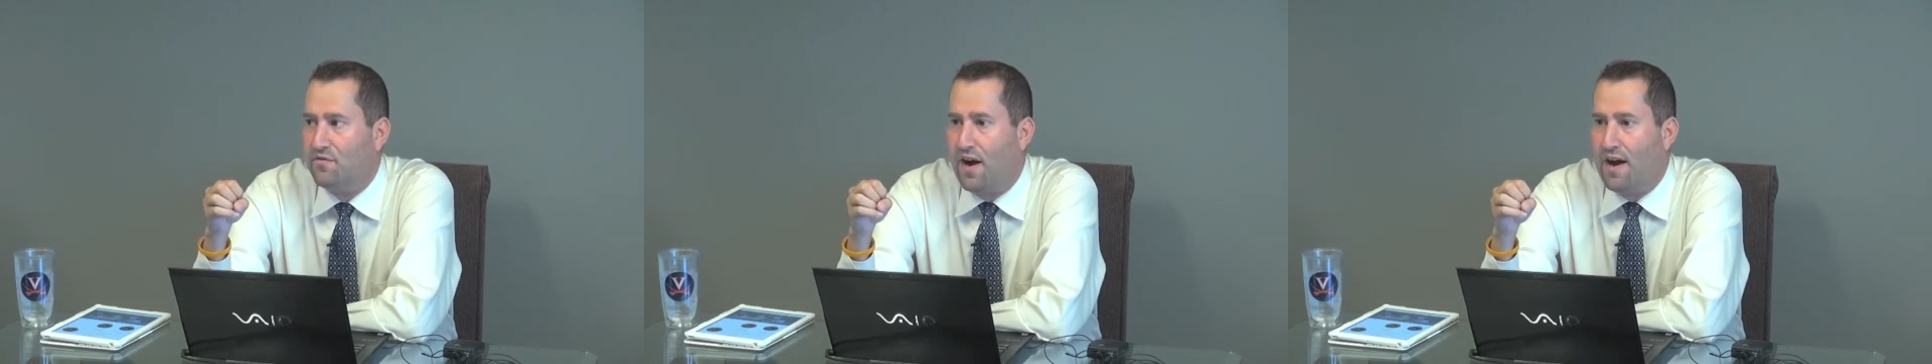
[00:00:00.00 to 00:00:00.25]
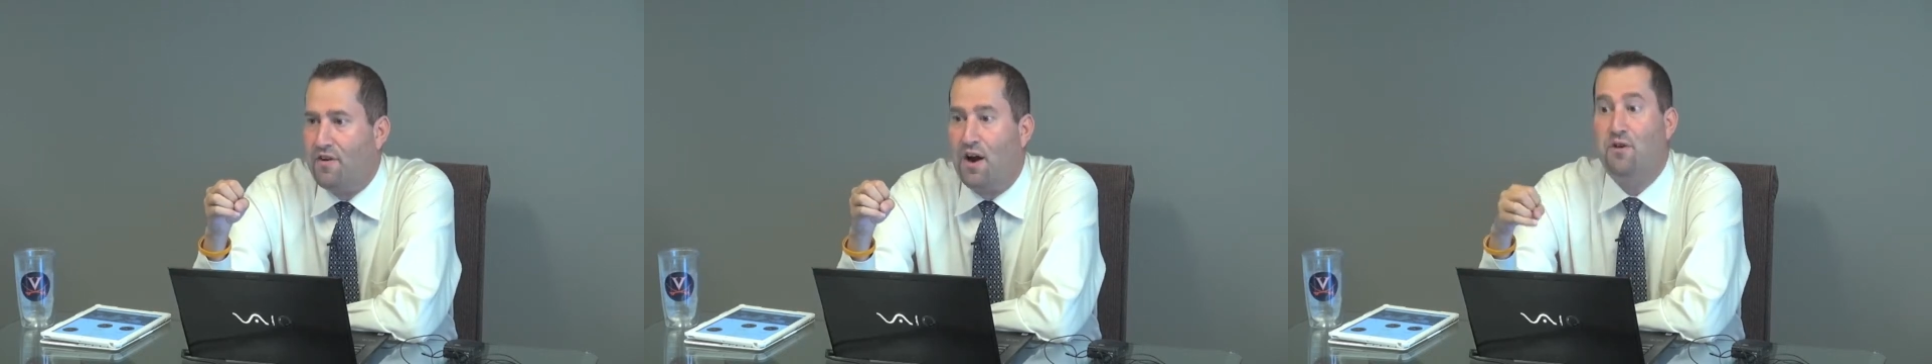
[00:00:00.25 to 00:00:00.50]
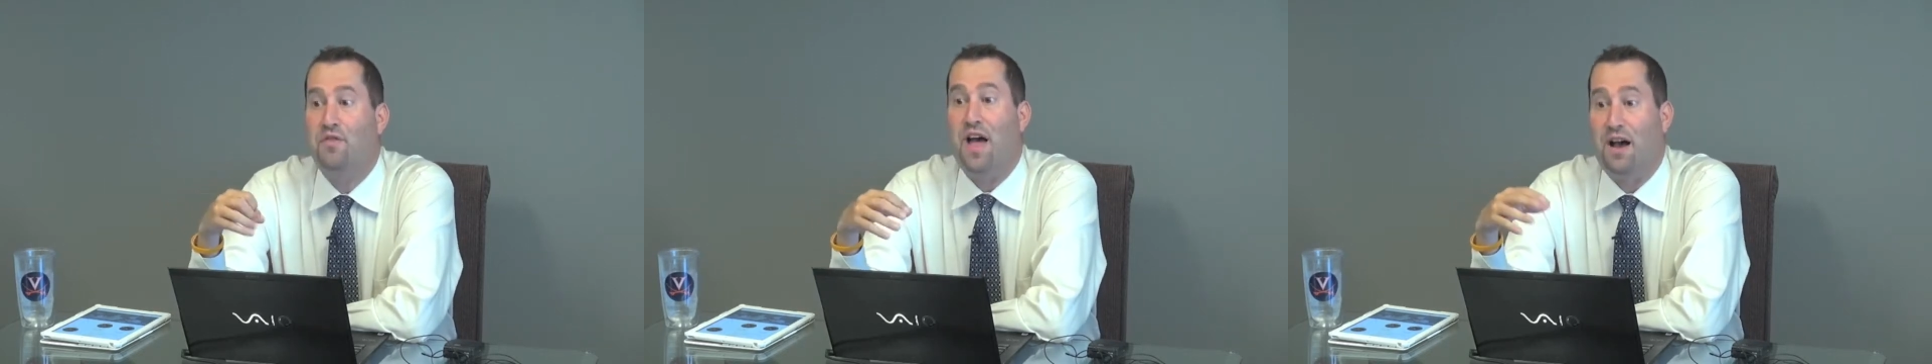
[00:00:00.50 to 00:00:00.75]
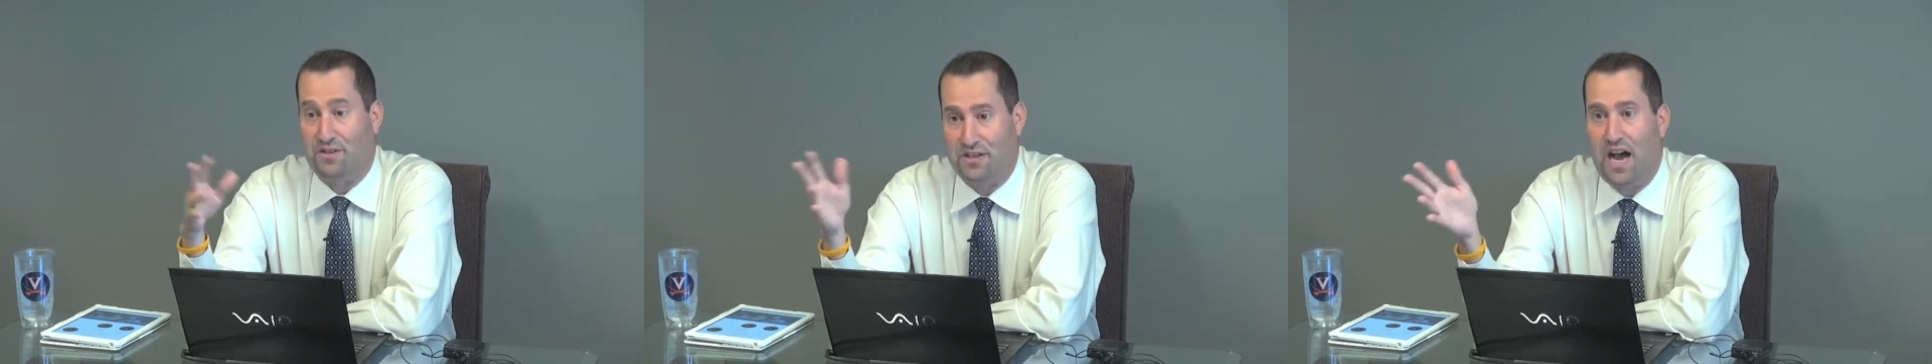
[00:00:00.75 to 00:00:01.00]

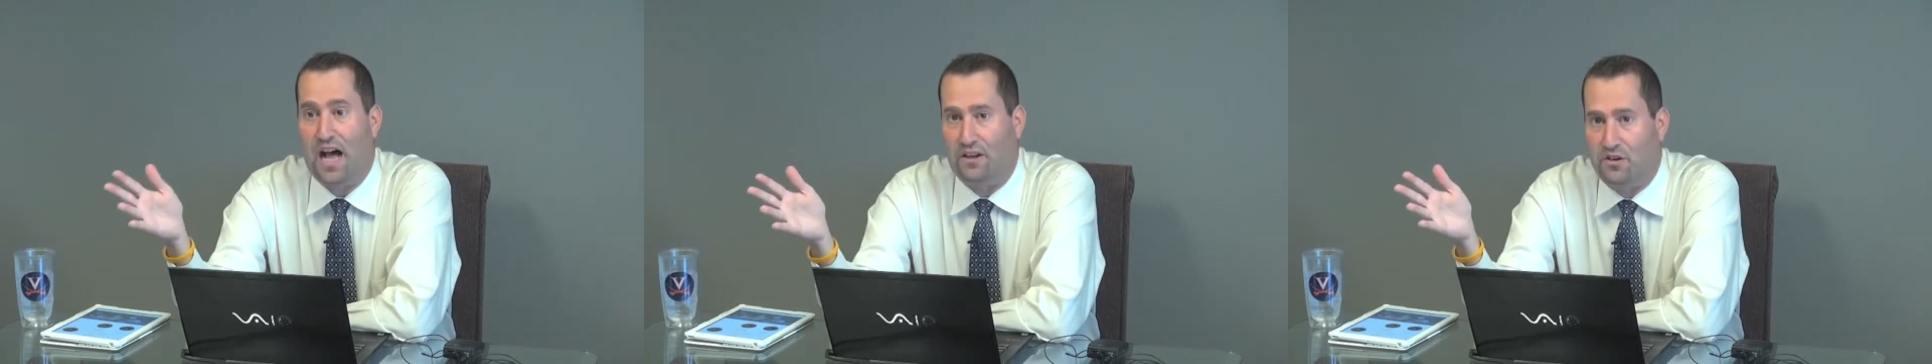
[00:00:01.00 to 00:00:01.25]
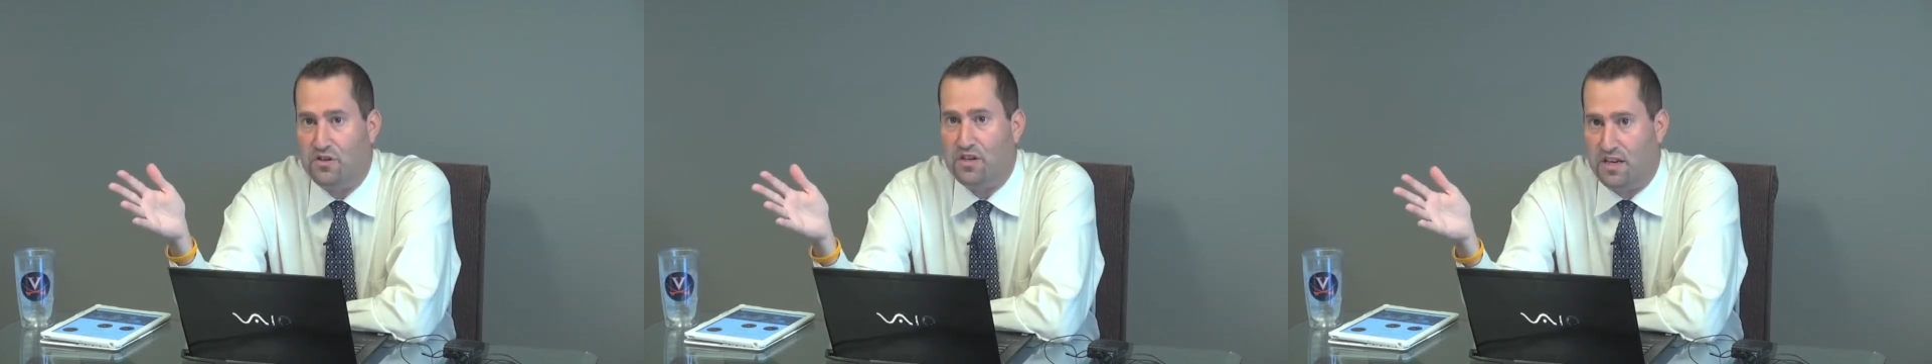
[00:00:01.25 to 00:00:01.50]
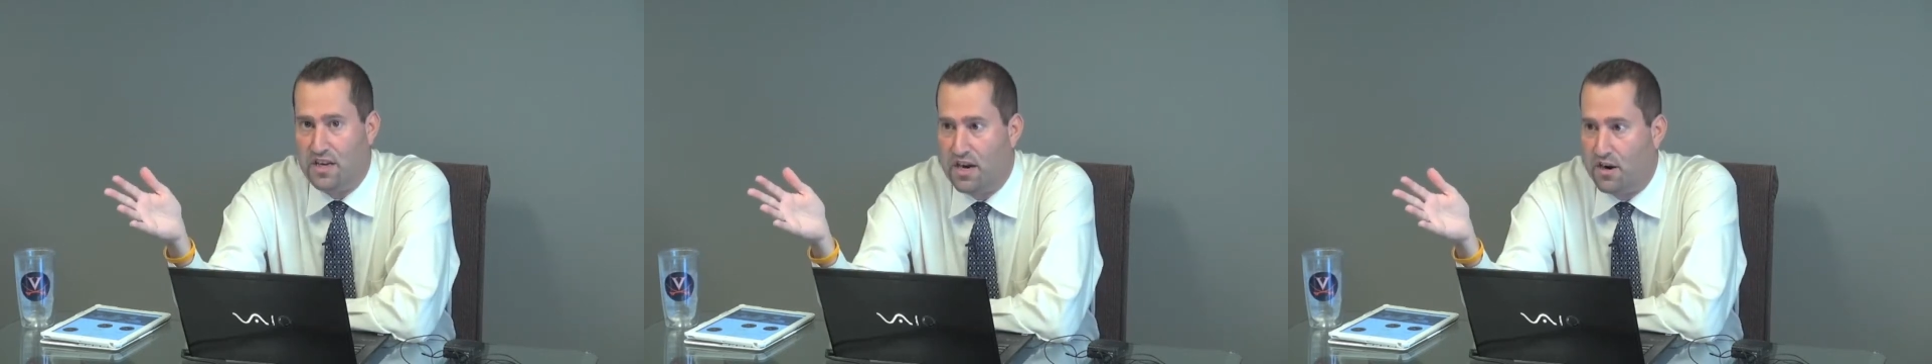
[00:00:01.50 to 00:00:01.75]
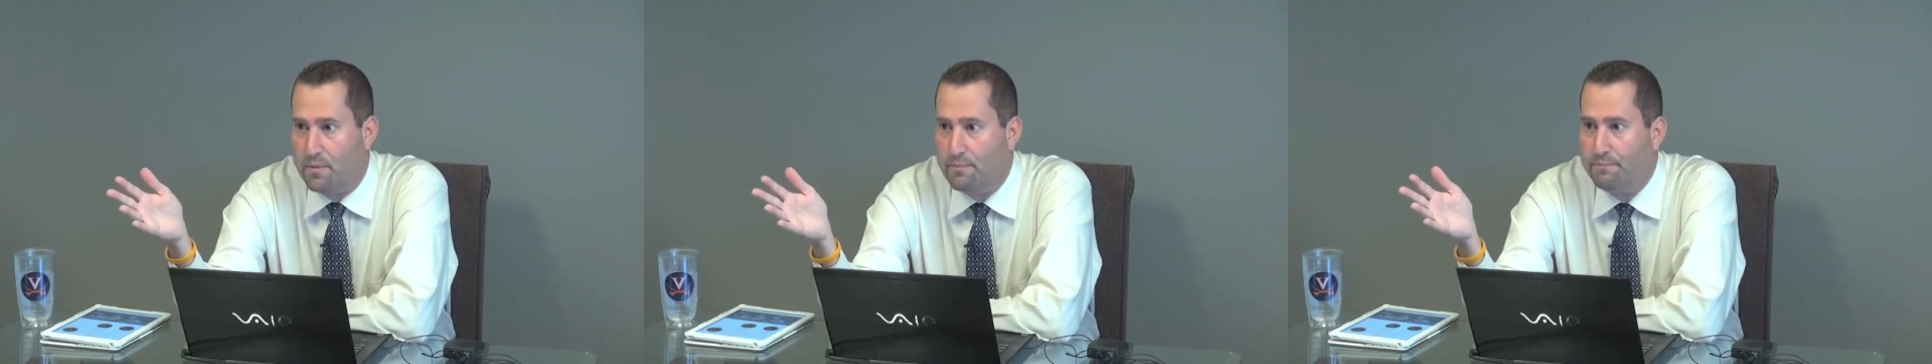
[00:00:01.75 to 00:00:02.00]
$500,000 a
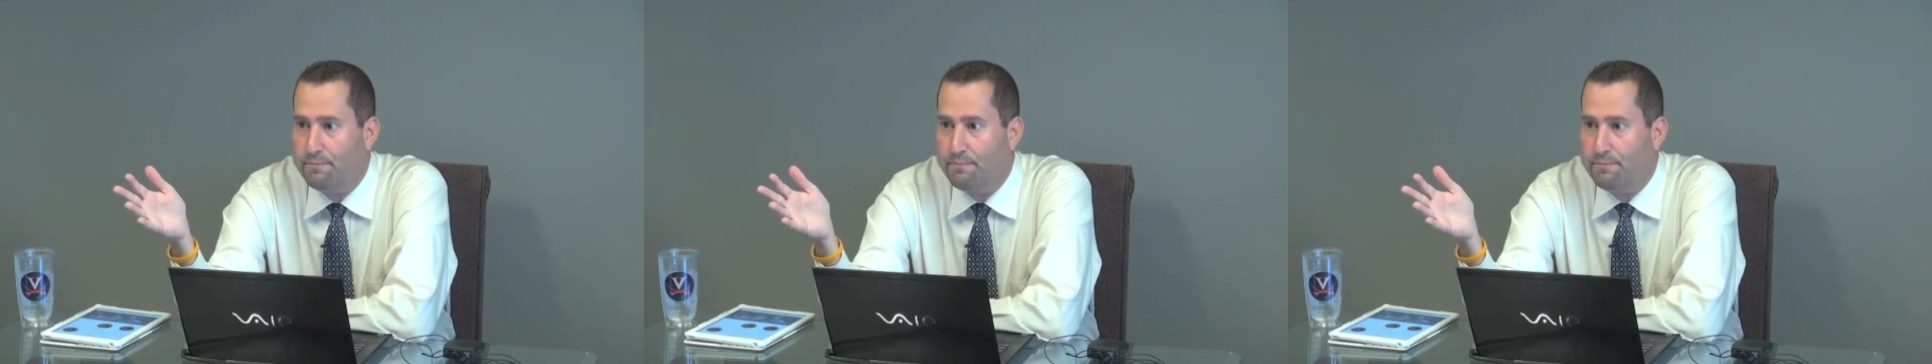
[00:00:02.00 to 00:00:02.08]
year.